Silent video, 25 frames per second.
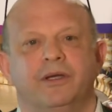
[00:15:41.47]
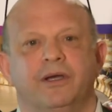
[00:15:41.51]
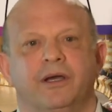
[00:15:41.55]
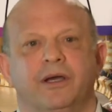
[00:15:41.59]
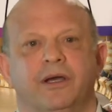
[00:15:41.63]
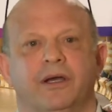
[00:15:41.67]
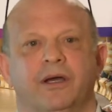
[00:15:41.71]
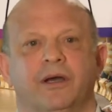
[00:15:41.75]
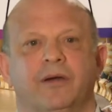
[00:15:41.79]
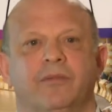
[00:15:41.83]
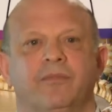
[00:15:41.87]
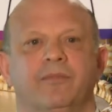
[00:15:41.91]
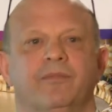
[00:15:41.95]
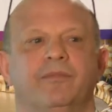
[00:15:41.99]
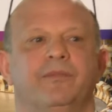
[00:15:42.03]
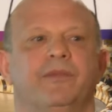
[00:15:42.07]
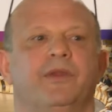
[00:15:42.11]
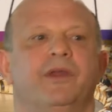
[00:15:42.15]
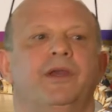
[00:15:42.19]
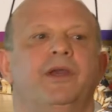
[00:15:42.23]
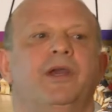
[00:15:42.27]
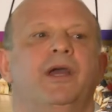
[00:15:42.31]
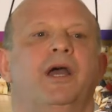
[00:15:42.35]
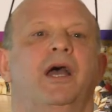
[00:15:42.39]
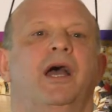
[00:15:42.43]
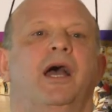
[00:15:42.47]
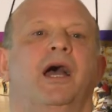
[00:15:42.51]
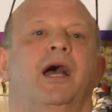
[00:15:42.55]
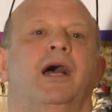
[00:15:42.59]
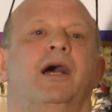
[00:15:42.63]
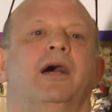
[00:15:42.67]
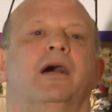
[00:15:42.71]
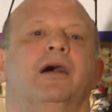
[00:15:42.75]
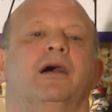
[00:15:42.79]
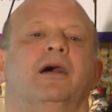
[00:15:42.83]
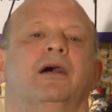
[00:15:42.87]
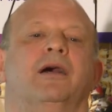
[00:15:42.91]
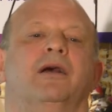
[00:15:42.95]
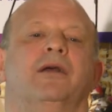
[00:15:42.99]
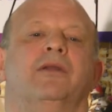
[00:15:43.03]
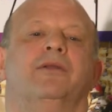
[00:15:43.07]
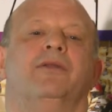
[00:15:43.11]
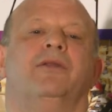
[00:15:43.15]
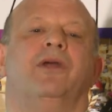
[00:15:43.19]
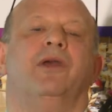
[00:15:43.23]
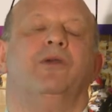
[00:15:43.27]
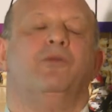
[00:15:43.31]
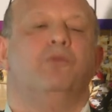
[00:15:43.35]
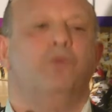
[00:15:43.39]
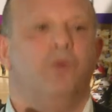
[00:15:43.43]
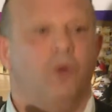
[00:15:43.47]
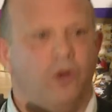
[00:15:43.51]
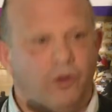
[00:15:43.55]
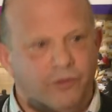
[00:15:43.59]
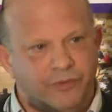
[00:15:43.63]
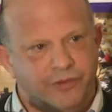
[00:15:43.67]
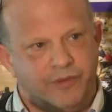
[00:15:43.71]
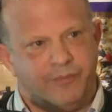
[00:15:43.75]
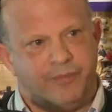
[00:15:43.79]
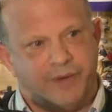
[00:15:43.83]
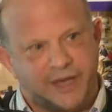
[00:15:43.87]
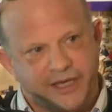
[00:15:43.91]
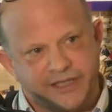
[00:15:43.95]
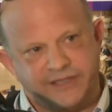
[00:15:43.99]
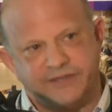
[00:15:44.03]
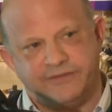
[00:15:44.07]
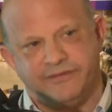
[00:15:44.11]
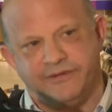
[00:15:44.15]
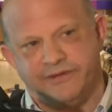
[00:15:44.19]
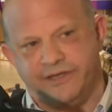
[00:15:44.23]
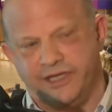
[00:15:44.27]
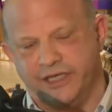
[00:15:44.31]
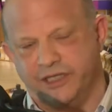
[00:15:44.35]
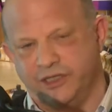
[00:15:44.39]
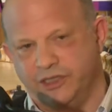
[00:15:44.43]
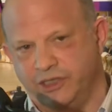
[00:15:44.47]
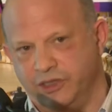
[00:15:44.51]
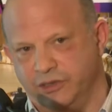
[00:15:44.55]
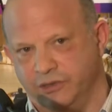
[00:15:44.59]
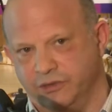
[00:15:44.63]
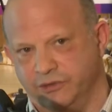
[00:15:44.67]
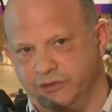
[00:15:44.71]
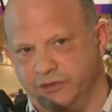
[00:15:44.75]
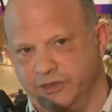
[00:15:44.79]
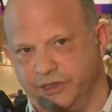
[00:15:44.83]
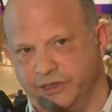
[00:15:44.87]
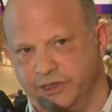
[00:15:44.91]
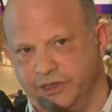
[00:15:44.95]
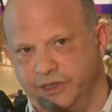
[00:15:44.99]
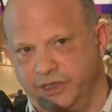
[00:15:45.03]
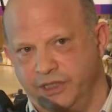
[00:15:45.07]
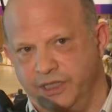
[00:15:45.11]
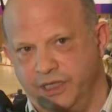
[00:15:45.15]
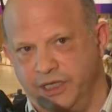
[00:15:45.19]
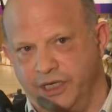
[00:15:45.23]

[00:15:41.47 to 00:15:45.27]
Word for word: Um, uh, they want the best for their children.